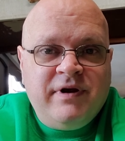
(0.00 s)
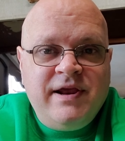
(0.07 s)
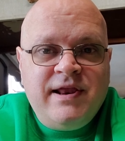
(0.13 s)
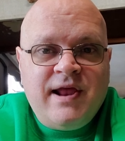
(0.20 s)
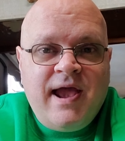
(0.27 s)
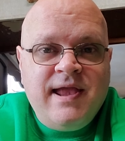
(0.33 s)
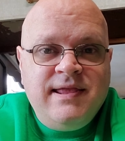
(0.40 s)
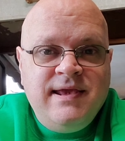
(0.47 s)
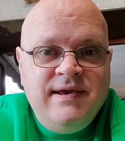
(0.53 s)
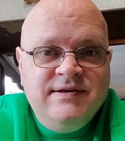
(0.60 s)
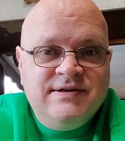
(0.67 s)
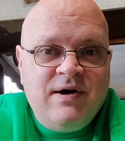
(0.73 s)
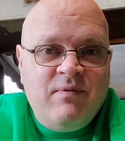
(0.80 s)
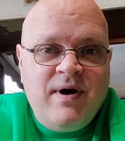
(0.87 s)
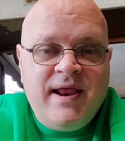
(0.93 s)

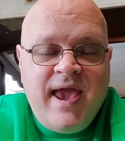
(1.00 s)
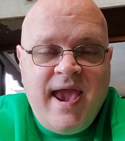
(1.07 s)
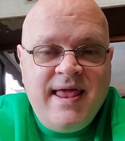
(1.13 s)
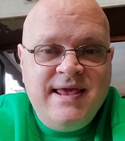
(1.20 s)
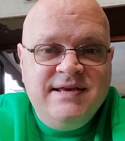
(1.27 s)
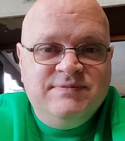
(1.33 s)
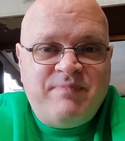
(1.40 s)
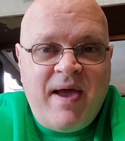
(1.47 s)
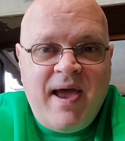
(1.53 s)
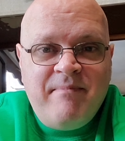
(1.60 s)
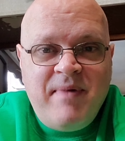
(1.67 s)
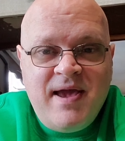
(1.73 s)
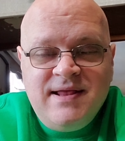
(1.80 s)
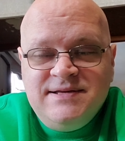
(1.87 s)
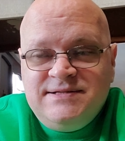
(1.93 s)
90s i want 80s
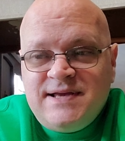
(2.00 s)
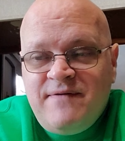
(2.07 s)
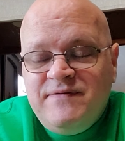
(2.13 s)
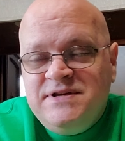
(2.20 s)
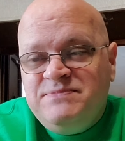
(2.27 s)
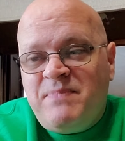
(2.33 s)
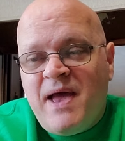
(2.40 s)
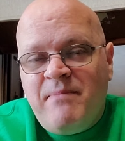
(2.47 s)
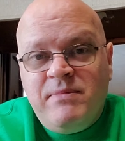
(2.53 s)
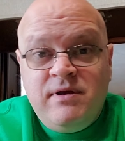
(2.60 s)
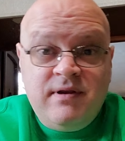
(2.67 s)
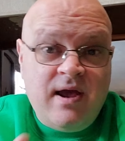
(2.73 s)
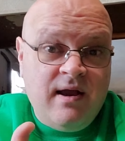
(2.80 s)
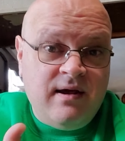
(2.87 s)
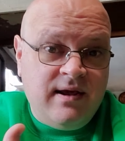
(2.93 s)
batman and 70s batman
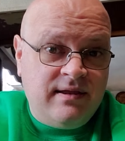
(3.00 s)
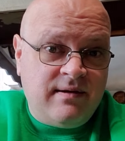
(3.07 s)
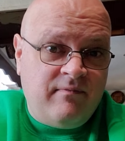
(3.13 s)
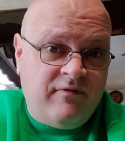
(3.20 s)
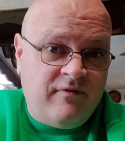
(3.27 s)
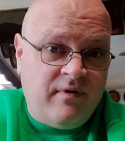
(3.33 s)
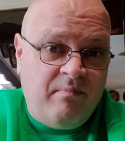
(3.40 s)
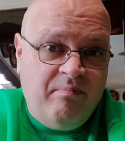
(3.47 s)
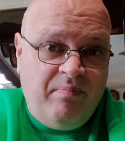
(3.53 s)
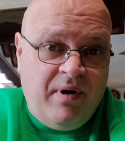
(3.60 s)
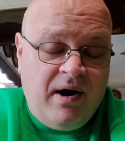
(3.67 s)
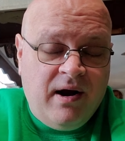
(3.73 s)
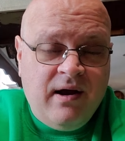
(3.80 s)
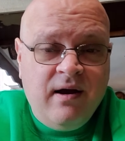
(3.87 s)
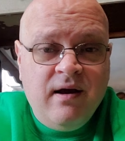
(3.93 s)
you're not going to get them for a
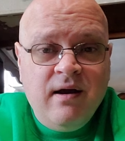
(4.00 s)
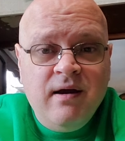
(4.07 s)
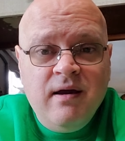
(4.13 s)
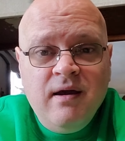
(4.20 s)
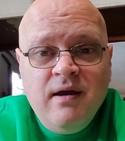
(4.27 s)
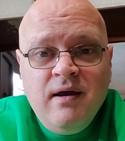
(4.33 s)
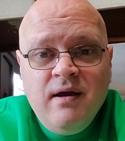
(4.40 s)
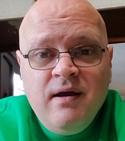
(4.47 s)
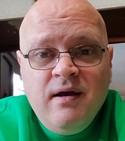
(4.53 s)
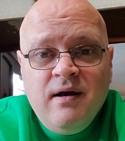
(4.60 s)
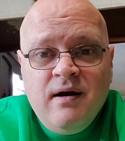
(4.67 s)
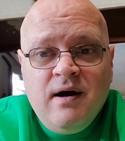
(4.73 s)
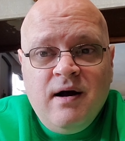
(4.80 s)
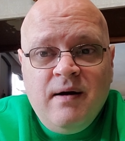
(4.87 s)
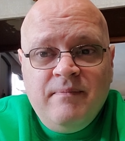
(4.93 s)
buck
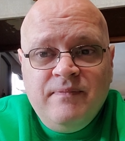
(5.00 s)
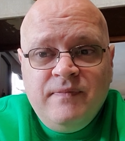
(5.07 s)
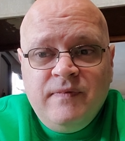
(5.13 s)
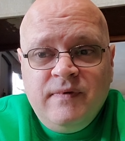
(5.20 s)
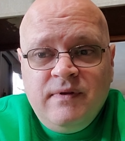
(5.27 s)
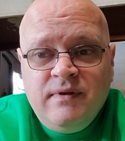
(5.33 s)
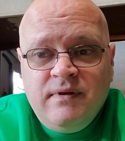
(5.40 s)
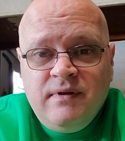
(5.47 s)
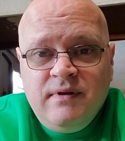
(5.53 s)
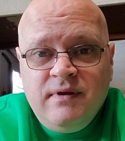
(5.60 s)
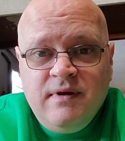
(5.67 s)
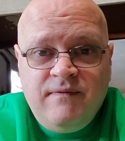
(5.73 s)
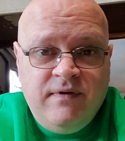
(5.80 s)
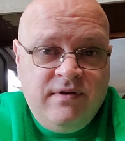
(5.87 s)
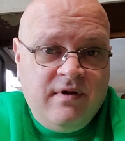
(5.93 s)
uh,
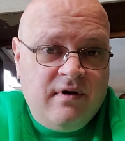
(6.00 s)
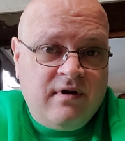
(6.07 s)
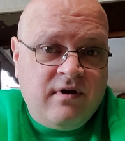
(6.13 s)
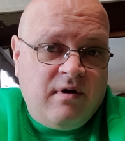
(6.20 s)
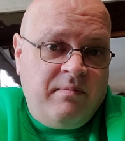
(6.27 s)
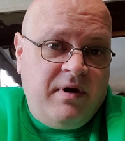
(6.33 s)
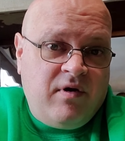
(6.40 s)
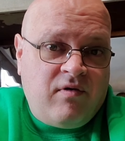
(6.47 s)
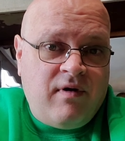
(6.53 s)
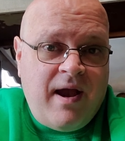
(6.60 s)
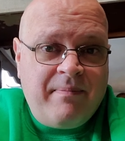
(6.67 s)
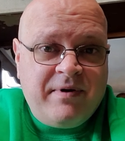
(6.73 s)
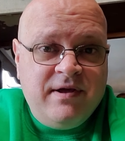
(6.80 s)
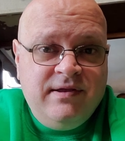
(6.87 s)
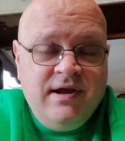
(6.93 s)
if you do, they are going to be in
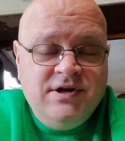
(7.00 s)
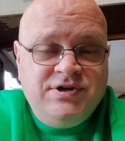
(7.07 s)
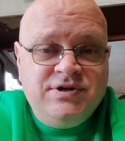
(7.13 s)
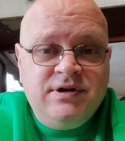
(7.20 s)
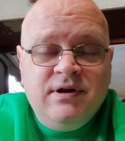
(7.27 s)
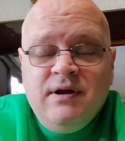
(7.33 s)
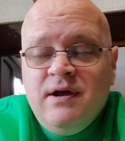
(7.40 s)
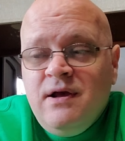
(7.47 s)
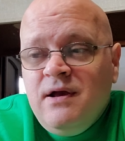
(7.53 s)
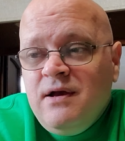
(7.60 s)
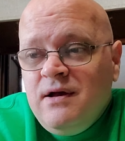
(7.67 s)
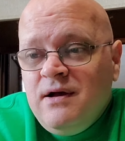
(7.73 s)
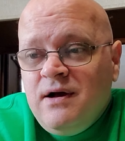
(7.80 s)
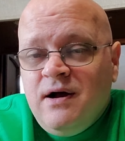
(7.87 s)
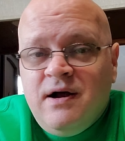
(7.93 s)
crap condition.
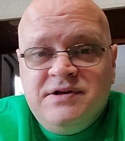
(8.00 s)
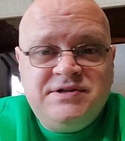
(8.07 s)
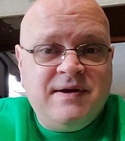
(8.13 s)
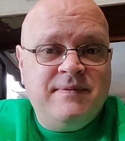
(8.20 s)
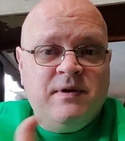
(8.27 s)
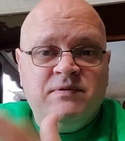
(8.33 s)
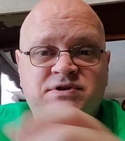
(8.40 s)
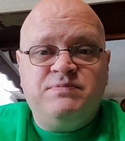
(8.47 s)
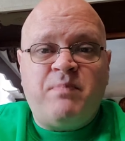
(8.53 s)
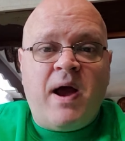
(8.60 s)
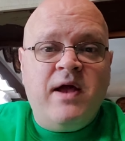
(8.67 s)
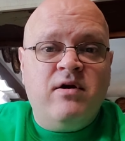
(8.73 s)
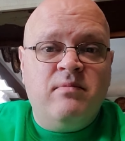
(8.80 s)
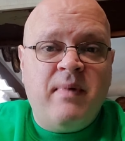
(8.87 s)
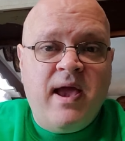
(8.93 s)
Uh, same thing with
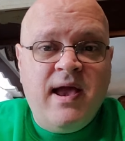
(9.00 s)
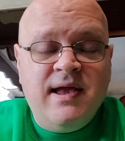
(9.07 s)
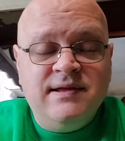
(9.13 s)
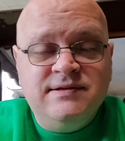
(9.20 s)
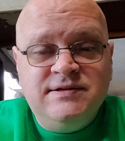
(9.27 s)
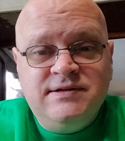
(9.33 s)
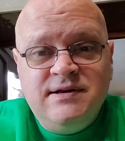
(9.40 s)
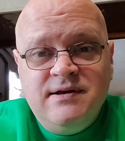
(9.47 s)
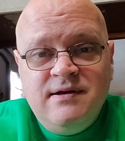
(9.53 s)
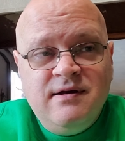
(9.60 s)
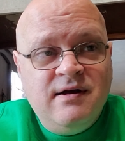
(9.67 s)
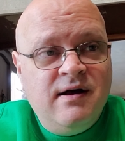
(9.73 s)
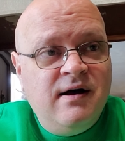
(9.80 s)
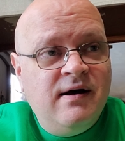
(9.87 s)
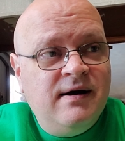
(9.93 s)
Spider-Man's,
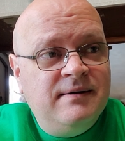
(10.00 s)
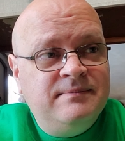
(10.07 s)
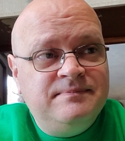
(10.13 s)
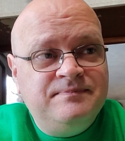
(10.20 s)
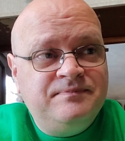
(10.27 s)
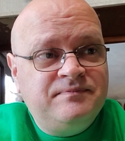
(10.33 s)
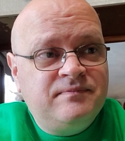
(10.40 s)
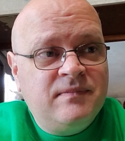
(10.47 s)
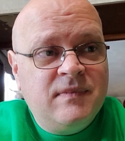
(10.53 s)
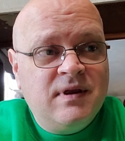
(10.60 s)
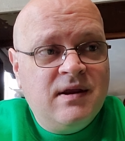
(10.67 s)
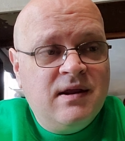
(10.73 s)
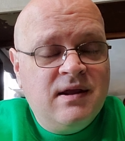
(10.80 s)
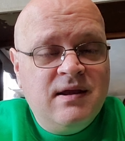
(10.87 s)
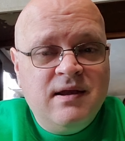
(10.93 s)
um,
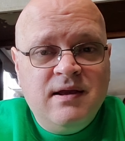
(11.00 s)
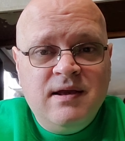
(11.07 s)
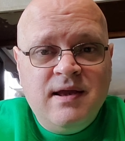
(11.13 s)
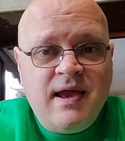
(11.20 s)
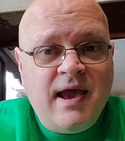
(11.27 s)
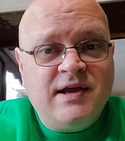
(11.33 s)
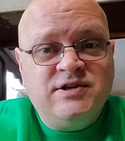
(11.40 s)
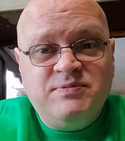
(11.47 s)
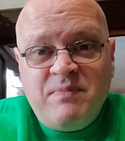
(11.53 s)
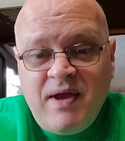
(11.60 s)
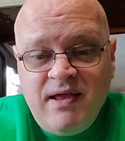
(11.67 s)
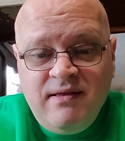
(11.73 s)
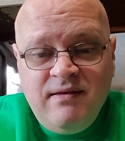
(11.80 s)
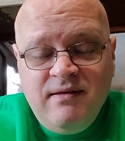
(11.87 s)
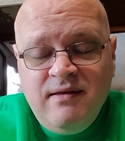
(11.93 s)

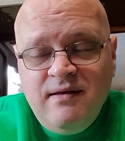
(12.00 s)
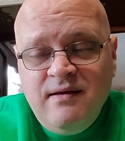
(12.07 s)
X-Men.